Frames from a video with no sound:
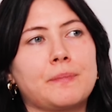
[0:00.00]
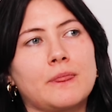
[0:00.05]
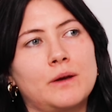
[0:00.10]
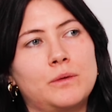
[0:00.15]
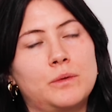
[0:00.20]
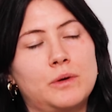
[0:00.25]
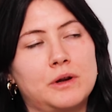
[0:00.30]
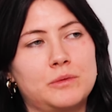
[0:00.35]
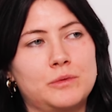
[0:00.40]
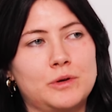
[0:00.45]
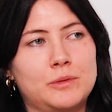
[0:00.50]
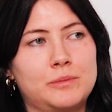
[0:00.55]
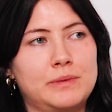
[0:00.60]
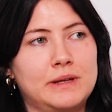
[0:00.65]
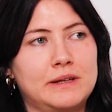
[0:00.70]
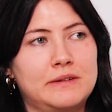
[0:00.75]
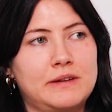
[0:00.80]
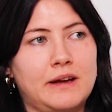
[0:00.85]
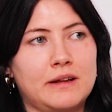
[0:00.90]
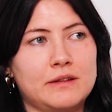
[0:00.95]
or what would
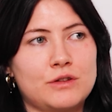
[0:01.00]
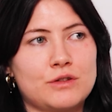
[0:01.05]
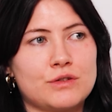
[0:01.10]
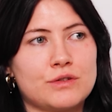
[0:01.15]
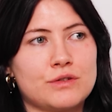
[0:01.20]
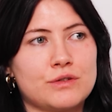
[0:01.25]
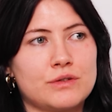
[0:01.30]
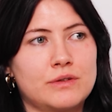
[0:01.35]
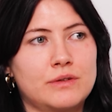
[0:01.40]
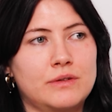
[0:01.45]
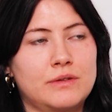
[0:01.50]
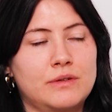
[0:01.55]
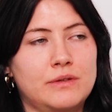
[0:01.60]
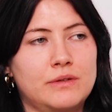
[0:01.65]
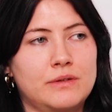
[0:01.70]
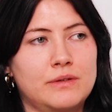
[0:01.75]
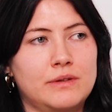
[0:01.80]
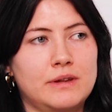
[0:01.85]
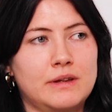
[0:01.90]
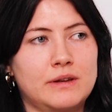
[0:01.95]
be touch
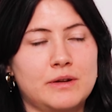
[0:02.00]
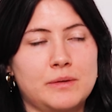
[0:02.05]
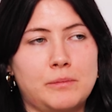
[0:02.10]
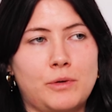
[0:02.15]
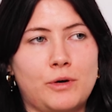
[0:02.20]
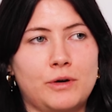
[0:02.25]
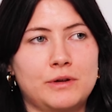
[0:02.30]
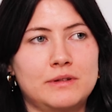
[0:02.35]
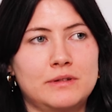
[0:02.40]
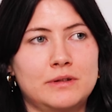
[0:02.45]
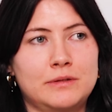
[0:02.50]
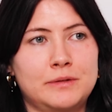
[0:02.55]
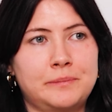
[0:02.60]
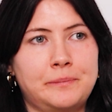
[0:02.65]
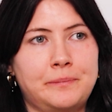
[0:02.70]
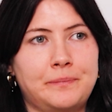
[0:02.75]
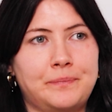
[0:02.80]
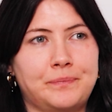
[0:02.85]
in a model,